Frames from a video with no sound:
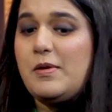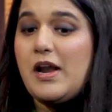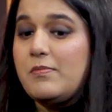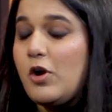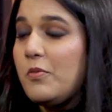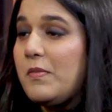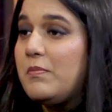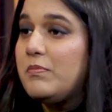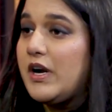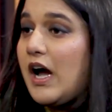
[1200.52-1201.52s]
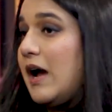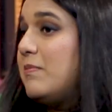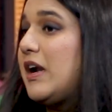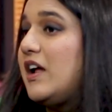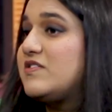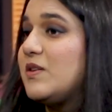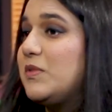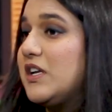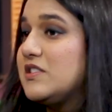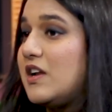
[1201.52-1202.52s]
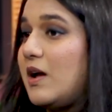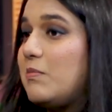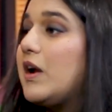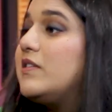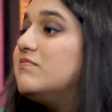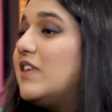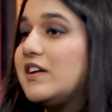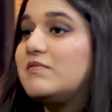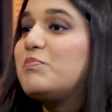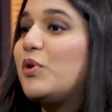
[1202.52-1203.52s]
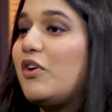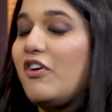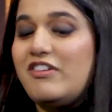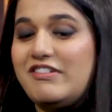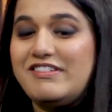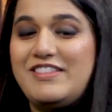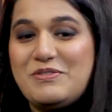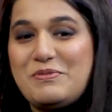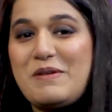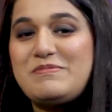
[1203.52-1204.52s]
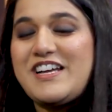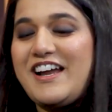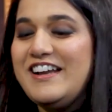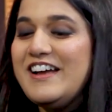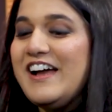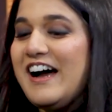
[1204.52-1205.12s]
mean, I'm not a mom, but I might have some things that I might like put on the website.